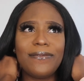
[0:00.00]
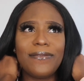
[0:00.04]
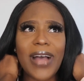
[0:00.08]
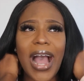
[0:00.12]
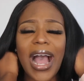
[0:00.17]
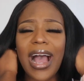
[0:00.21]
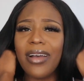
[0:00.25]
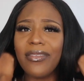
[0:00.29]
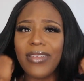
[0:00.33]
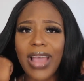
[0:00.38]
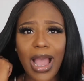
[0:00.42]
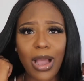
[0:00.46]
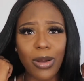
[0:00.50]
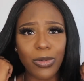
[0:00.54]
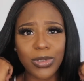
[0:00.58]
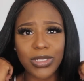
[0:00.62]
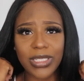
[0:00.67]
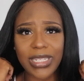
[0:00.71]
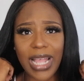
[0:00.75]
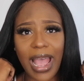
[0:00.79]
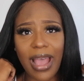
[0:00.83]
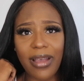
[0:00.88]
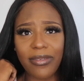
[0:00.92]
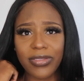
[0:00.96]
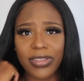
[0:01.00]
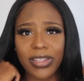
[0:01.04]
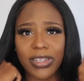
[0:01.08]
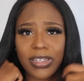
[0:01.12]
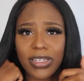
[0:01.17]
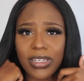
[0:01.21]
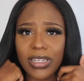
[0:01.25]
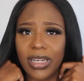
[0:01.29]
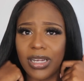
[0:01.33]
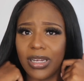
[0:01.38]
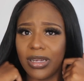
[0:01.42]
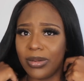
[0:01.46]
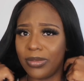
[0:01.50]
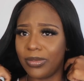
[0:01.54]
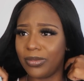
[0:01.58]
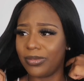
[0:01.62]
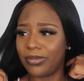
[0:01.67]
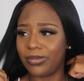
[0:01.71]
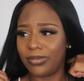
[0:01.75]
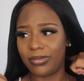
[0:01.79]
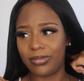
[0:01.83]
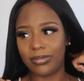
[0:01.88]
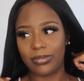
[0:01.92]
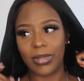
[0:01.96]
five hours after
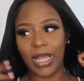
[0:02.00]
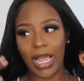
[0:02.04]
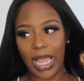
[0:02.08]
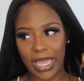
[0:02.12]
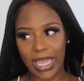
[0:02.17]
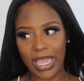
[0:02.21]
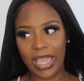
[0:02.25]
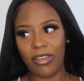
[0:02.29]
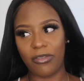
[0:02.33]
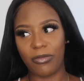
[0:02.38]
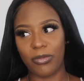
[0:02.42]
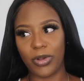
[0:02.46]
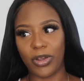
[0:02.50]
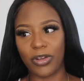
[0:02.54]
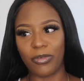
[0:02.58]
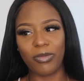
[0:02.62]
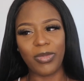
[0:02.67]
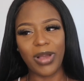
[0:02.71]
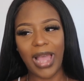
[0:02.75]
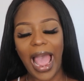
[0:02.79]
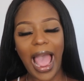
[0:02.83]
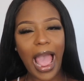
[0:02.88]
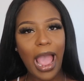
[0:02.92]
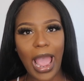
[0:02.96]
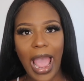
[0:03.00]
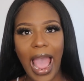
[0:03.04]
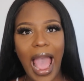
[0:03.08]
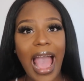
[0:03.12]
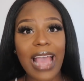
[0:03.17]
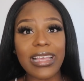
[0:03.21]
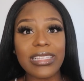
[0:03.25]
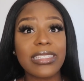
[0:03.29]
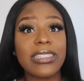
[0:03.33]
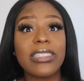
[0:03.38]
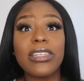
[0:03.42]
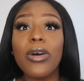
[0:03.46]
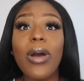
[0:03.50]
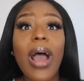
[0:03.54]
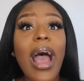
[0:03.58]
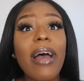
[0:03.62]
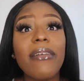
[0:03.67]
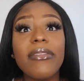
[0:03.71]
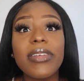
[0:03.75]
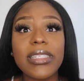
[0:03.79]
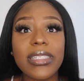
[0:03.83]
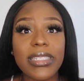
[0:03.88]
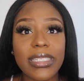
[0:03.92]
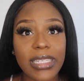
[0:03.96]
um, I gave birth. But I, I still
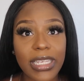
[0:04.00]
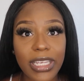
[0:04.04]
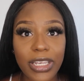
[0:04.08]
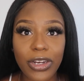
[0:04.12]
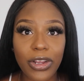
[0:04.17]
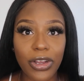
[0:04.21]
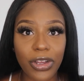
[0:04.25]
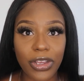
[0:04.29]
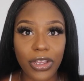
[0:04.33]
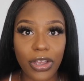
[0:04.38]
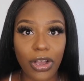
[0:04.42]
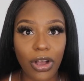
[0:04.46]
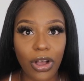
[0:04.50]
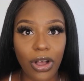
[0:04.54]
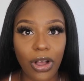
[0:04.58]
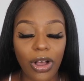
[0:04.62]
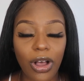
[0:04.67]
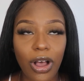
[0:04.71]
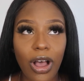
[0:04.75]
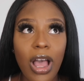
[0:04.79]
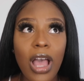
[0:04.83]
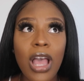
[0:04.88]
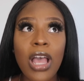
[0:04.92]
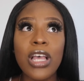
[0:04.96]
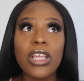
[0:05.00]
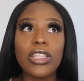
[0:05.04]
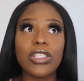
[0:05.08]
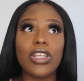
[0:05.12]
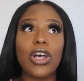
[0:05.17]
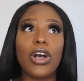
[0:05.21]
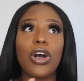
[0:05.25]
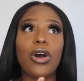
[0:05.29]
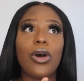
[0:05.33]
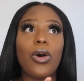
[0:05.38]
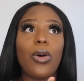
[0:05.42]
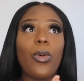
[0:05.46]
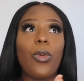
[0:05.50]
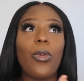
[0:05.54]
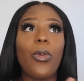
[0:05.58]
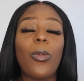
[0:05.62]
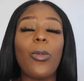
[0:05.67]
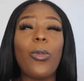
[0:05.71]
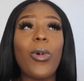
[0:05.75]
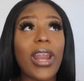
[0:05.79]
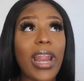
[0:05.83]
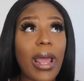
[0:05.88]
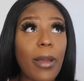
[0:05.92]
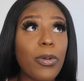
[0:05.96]
haven't seen her, y'all. So
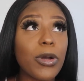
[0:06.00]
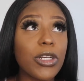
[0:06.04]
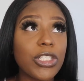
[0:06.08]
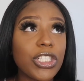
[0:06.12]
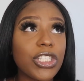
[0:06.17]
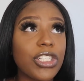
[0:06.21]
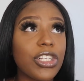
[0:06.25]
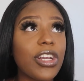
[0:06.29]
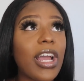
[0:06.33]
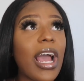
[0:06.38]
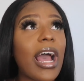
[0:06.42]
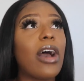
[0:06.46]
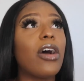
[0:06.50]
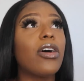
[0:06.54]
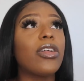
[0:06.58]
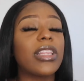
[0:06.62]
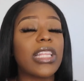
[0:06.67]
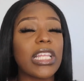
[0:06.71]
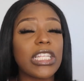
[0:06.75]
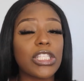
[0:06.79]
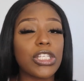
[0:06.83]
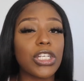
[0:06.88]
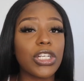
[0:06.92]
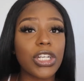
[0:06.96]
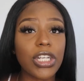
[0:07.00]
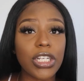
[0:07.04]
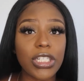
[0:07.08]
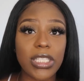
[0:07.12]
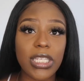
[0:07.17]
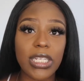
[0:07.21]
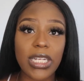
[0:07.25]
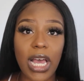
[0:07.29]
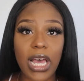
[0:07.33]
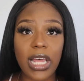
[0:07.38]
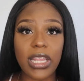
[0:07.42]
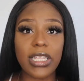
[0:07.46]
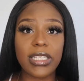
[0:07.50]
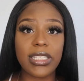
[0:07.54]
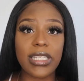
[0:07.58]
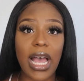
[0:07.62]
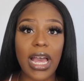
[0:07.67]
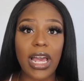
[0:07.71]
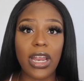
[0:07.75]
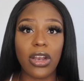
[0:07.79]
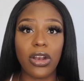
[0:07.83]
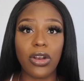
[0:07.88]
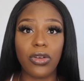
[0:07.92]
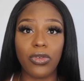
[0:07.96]
when I pushed her out, they took her to the other
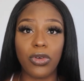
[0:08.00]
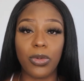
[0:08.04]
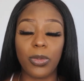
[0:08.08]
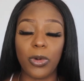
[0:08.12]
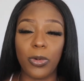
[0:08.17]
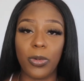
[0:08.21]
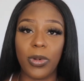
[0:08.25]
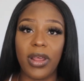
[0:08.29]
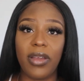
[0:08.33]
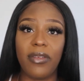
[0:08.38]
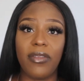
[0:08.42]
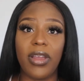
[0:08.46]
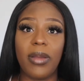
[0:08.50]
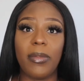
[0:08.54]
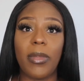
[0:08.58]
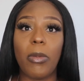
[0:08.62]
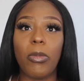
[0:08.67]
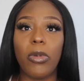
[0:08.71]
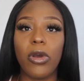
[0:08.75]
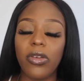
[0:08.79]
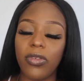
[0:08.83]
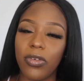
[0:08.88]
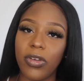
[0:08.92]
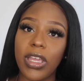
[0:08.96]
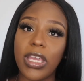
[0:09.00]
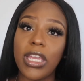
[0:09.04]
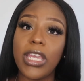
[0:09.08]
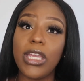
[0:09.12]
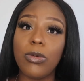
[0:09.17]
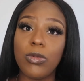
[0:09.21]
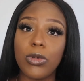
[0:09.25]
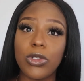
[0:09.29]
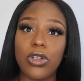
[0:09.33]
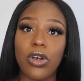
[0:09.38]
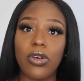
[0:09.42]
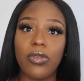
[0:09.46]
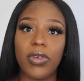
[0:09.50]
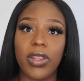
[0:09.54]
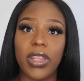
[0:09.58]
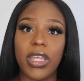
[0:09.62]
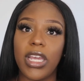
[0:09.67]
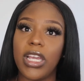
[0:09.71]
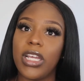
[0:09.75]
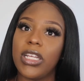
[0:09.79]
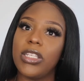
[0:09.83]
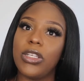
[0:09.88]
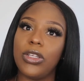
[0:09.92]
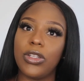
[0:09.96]
side of the room or whatever. And my boyfriend, he was over there,